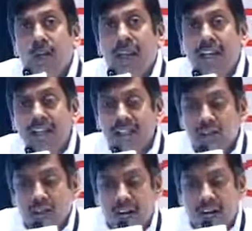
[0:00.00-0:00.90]
Everything
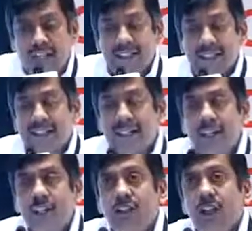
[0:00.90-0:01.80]
is given out
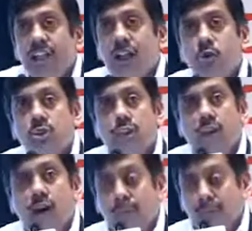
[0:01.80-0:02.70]
and it is got in.